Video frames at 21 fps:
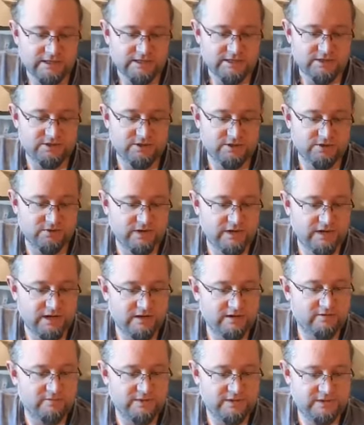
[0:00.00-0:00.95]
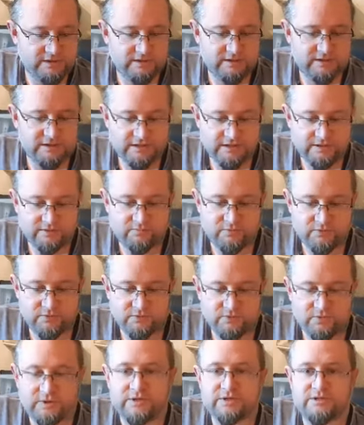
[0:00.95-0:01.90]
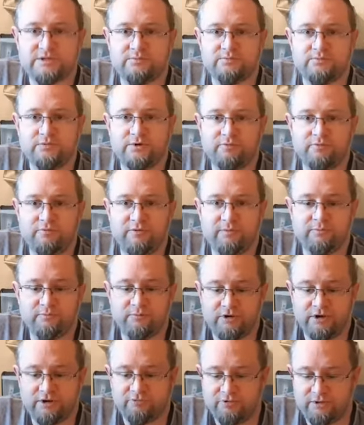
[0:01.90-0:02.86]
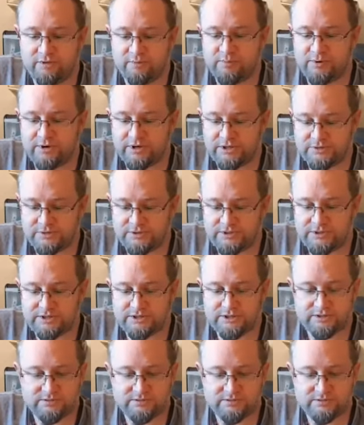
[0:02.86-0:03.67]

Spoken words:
So yeah, I mean, otherwise I'm really, really impressed with this.